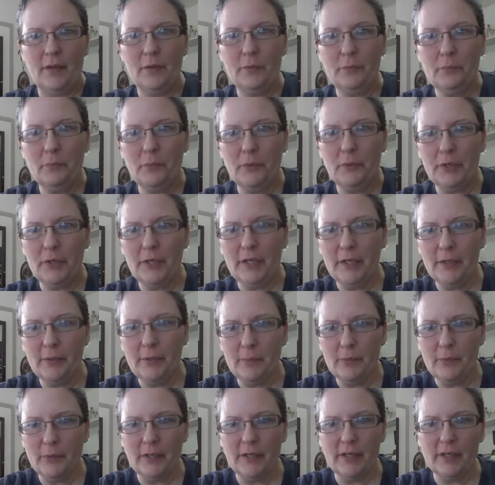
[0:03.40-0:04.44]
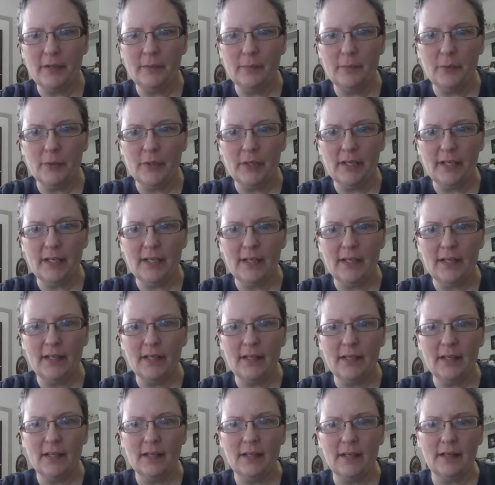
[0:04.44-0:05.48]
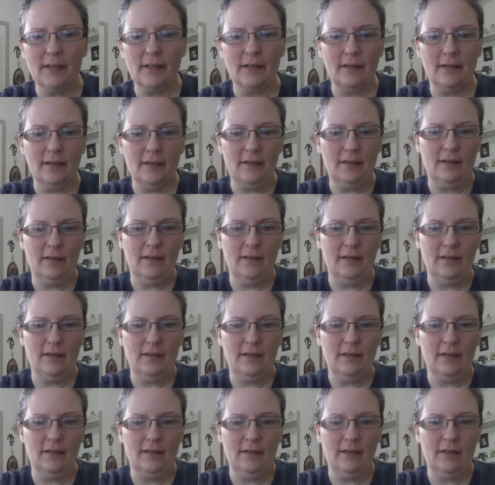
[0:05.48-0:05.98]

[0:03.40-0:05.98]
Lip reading: Good morning, good morning, good morning.